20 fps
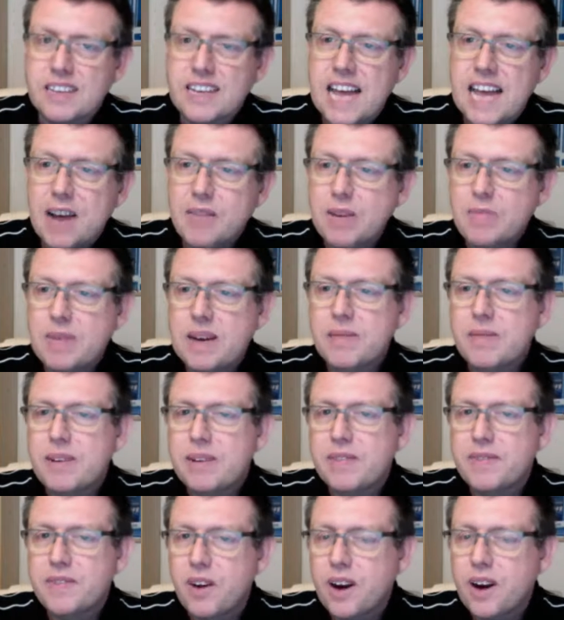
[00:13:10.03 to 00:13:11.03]
How many people
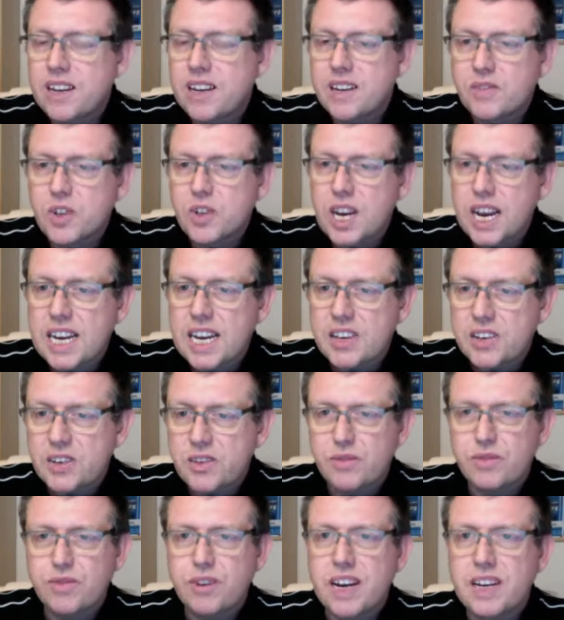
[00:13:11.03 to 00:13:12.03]
are frightened of change
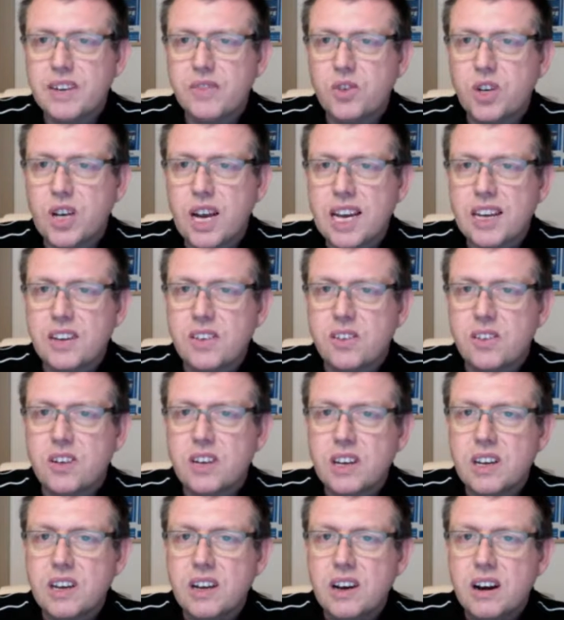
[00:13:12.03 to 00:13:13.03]
and afraid of change?
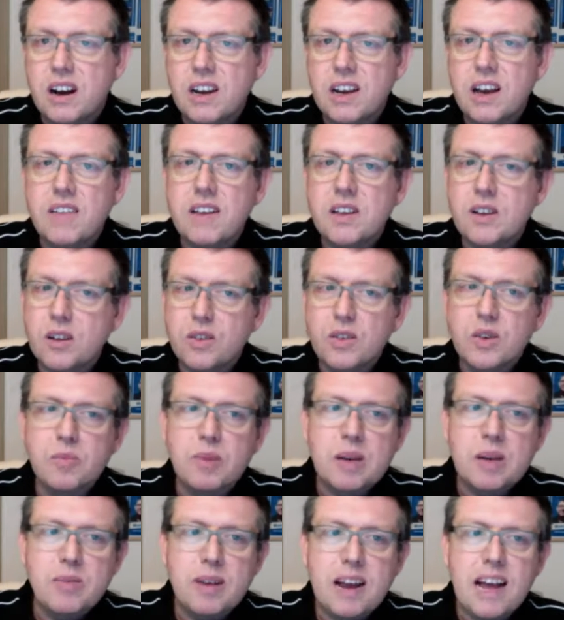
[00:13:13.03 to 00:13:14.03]
I know there's lots of
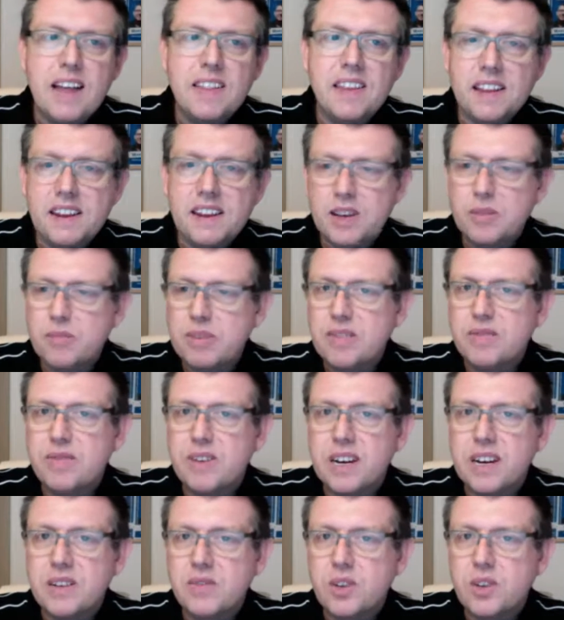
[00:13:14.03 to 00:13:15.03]
people out there that can be
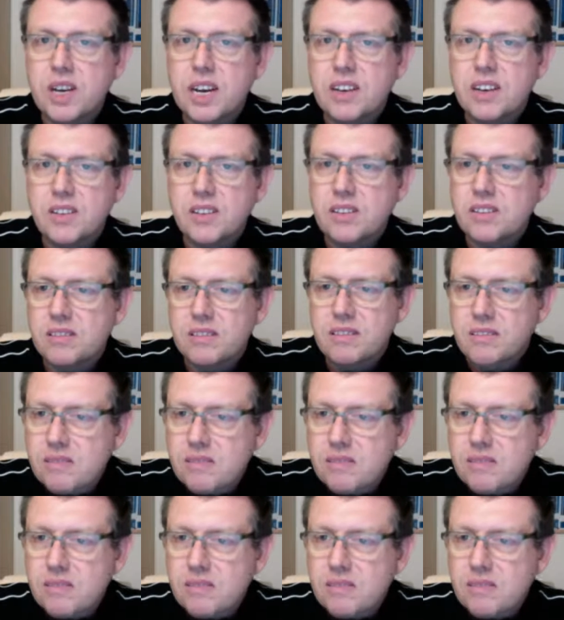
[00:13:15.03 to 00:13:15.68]
afraid of change.